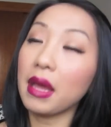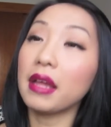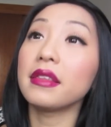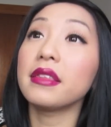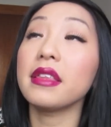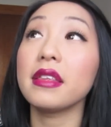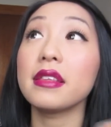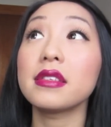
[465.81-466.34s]

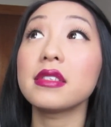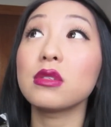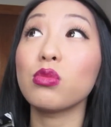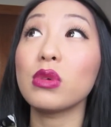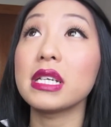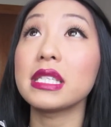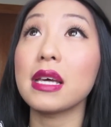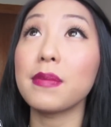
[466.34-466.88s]
And this
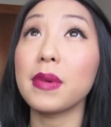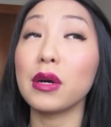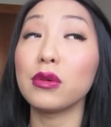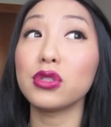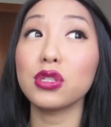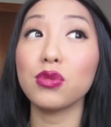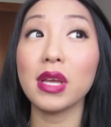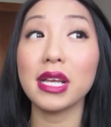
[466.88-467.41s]
was
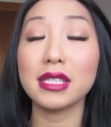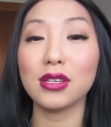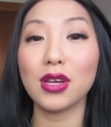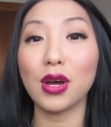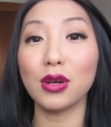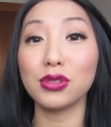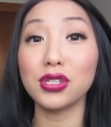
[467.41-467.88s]
about 2 weeks ago.